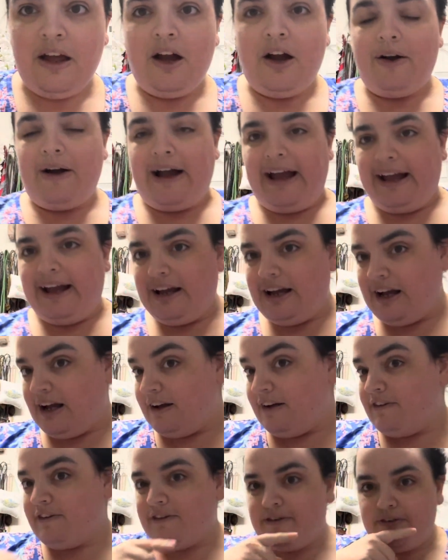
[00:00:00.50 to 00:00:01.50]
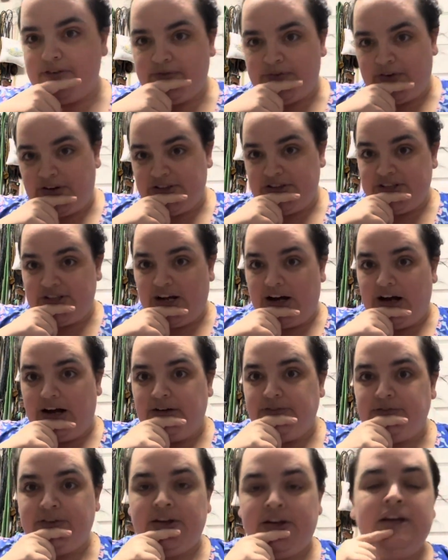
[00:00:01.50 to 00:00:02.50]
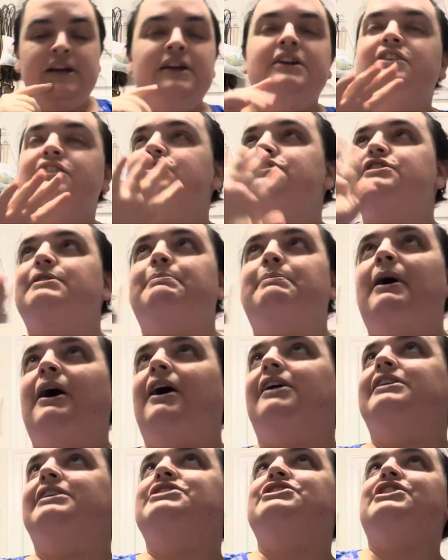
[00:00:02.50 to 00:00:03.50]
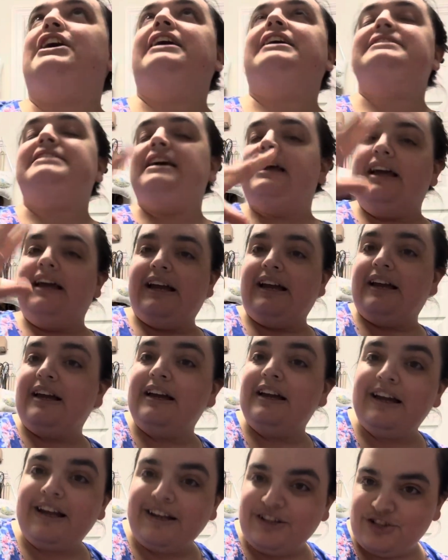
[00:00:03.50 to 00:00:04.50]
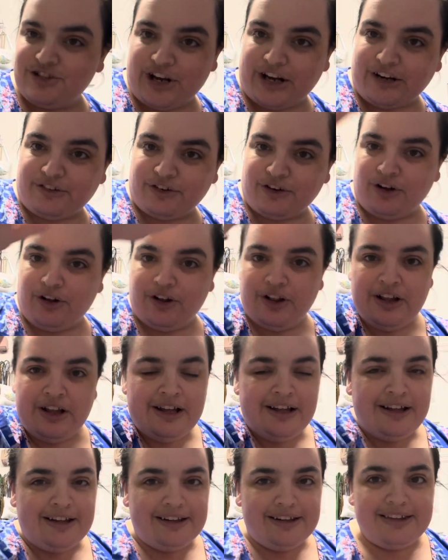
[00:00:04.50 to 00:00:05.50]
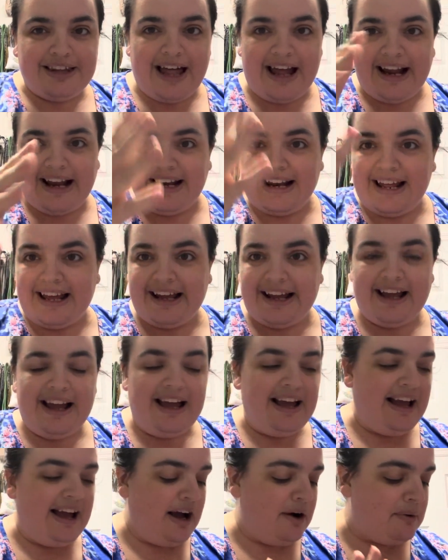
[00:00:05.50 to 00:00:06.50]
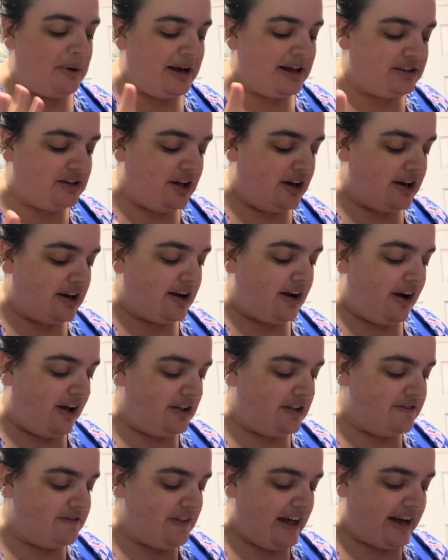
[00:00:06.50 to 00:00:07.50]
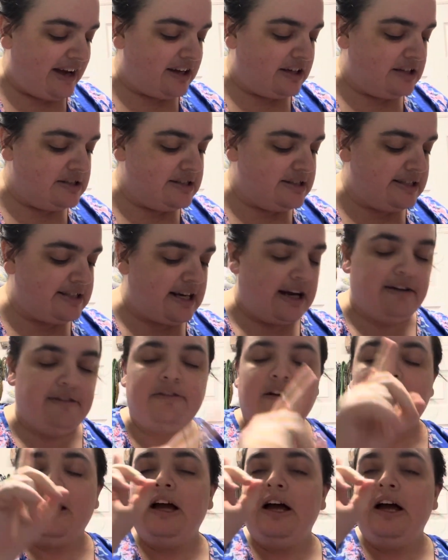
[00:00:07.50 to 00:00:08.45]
Okay, first off, just apologizing in general, lighting, how I look, all of that good stuff.